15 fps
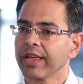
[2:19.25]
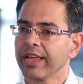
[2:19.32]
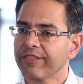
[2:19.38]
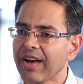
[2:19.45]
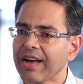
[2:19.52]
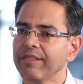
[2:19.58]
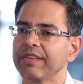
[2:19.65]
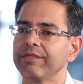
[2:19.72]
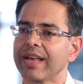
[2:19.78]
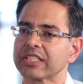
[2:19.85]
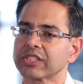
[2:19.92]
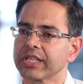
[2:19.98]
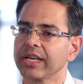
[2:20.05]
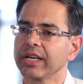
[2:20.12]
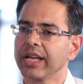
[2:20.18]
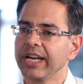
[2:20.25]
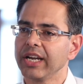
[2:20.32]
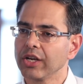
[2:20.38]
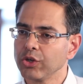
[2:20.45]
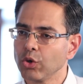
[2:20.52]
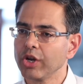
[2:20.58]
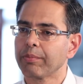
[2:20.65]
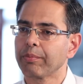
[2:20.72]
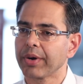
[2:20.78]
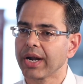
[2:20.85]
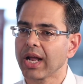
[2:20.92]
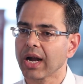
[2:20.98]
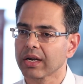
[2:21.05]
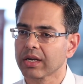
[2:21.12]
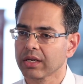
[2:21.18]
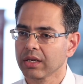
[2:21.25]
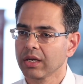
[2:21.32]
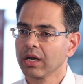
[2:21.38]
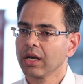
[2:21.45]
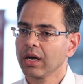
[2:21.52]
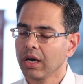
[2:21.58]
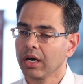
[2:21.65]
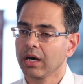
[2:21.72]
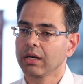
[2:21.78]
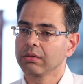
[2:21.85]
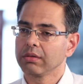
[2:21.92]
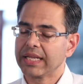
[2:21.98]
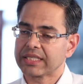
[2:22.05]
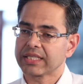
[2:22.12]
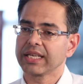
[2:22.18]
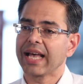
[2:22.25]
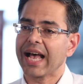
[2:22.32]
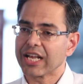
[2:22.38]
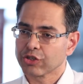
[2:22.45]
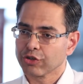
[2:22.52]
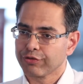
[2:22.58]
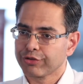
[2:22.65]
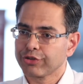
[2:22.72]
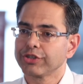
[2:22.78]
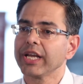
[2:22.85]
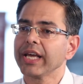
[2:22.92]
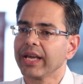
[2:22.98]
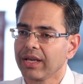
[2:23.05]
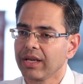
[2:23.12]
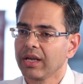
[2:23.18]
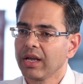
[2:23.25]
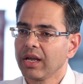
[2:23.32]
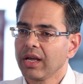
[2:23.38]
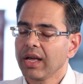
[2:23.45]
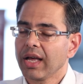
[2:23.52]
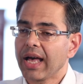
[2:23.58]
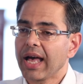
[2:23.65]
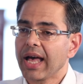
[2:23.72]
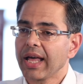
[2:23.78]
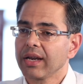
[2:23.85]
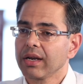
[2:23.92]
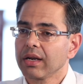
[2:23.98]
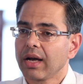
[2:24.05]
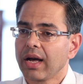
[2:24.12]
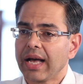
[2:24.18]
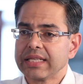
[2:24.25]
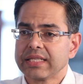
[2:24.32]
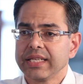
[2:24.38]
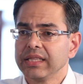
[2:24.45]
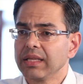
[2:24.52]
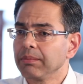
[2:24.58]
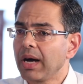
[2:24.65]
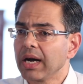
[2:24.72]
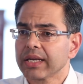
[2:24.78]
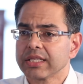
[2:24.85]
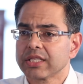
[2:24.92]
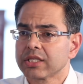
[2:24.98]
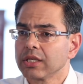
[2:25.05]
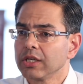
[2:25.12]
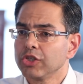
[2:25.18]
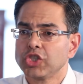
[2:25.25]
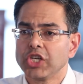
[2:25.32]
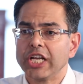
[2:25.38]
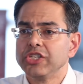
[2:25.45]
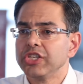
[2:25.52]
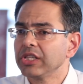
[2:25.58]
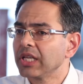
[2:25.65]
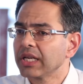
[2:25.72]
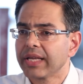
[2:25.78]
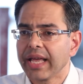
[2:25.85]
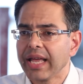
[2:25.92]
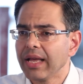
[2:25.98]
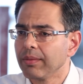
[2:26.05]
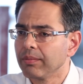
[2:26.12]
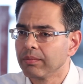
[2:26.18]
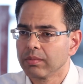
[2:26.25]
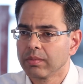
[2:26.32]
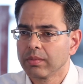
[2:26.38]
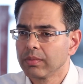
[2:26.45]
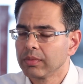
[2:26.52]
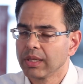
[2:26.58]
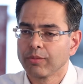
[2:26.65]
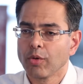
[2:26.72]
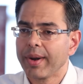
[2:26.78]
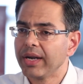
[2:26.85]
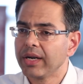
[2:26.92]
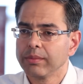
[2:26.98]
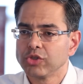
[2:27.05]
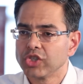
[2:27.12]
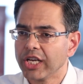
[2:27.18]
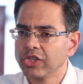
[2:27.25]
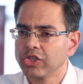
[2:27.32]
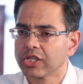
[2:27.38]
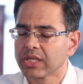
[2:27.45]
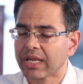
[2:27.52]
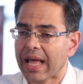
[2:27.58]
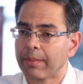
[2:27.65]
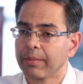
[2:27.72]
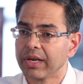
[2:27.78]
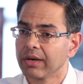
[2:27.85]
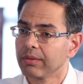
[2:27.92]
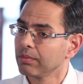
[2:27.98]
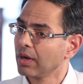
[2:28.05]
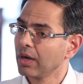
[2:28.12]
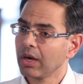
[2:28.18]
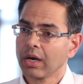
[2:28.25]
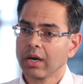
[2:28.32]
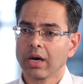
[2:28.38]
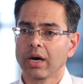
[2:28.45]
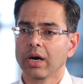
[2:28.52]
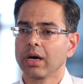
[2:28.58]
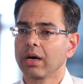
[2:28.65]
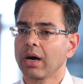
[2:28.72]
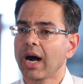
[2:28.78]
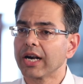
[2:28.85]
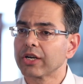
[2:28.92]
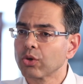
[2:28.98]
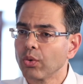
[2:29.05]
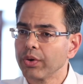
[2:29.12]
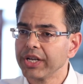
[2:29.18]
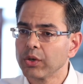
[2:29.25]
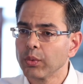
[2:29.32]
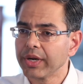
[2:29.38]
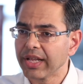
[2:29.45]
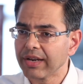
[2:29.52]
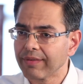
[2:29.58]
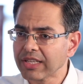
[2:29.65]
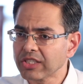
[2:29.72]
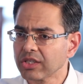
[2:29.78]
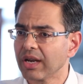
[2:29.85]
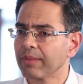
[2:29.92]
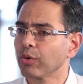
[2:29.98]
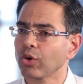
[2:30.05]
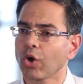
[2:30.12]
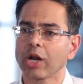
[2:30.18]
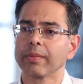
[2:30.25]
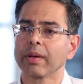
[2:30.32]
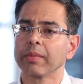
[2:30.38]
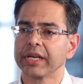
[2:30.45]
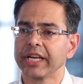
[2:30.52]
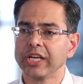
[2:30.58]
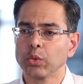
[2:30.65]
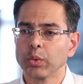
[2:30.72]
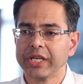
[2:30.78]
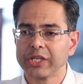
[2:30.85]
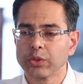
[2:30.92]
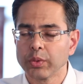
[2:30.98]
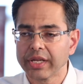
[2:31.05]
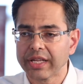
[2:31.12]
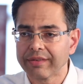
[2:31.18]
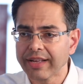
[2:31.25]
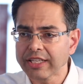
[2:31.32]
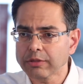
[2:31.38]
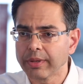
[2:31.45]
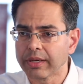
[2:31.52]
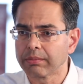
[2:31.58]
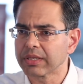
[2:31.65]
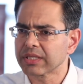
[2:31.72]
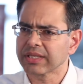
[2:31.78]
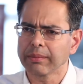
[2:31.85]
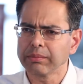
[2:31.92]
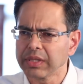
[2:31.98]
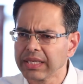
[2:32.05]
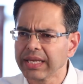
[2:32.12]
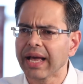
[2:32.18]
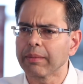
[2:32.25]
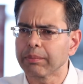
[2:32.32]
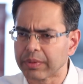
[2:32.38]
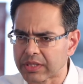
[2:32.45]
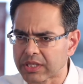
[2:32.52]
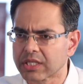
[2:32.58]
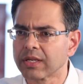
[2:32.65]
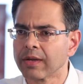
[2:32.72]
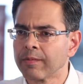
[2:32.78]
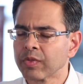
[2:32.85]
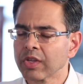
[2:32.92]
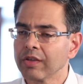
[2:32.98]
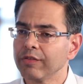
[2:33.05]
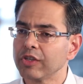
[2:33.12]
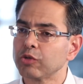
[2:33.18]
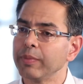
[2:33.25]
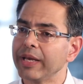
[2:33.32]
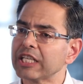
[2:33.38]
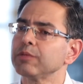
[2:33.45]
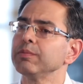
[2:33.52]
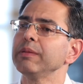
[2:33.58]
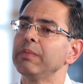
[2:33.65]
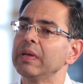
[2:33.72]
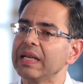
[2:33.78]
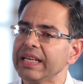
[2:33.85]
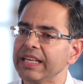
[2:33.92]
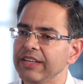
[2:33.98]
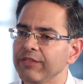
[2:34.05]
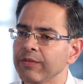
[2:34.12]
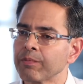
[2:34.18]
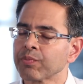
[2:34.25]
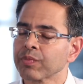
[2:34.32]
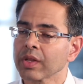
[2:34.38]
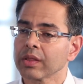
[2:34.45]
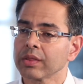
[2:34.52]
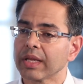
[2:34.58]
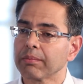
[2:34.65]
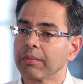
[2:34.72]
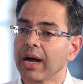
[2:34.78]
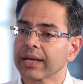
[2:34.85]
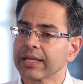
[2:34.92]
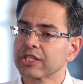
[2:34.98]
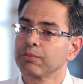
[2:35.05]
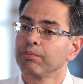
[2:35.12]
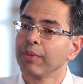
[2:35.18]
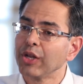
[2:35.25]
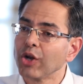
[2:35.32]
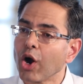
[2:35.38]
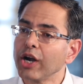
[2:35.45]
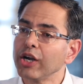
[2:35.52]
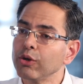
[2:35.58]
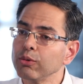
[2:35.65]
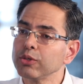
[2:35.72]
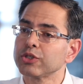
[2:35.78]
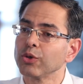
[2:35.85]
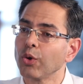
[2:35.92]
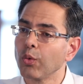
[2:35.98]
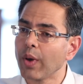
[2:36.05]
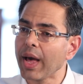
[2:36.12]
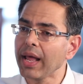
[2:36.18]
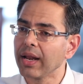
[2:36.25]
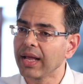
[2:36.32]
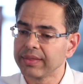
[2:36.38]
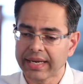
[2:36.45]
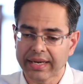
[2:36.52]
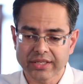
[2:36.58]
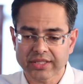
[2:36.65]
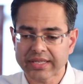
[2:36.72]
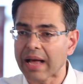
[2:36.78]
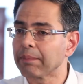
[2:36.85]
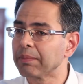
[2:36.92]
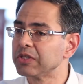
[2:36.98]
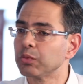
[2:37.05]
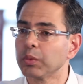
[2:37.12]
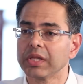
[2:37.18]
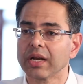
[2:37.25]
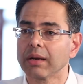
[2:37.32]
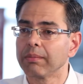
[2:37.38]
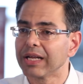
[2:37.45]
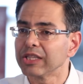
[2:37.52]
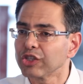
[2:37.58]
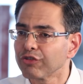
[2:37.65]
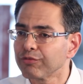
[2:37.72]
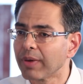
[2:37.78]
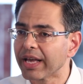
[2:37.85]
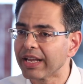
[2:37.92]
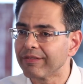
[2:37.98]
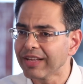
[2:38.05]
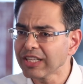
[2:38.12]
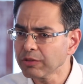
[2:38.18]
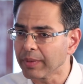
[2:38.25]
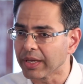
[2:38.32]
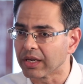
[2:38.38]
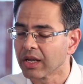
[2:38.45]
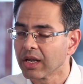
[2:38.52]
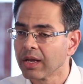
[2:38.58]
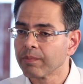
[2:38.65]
If I've invested in a ULIP product, let's say as of today, and I see the markets changing the game, the momentum changes, and I'm in a hardcore equity investor, I put all my money into an equity investment, but something happens which makes me believe that markets may not do so well, and that just happens within a month of my investment.